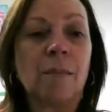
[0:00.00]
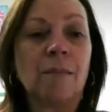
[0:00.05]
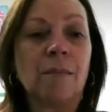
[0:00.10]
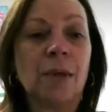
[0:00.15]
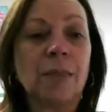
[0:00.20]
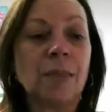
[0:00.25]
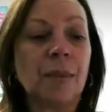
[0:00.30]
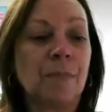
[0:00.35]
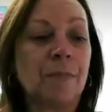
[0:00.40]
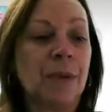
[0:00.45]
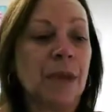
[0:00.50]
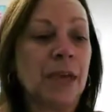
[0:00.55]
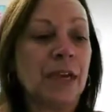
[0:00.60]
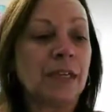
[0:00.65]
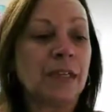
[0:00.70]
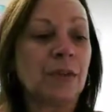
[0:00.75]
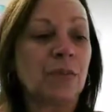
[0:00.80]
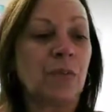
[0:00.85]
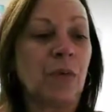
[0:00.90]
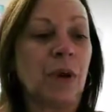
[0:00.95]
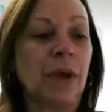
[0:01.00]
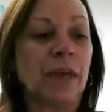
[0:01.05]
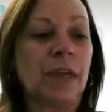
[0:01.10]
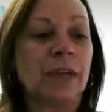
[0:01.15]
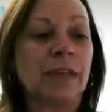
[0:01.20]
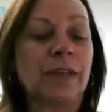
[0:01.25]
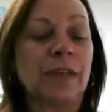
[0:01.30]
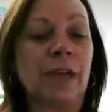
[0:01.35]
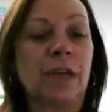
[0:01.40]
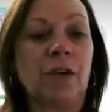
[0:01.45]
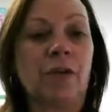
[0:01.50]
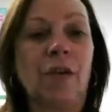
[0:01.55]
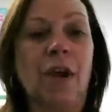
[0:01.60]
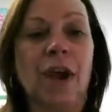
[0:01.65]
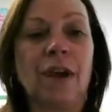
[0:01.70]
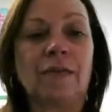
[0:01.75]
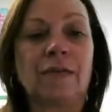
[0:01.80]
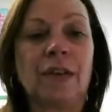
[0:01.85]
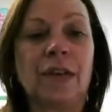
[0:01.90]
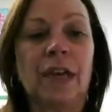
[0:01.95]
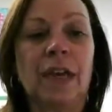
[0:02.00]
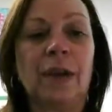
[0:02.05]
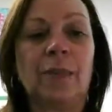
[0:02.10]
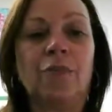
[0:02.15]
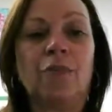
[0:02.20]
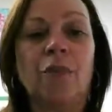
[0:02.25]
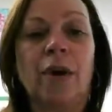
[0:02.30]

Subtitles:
but the biggest one is that you have to keep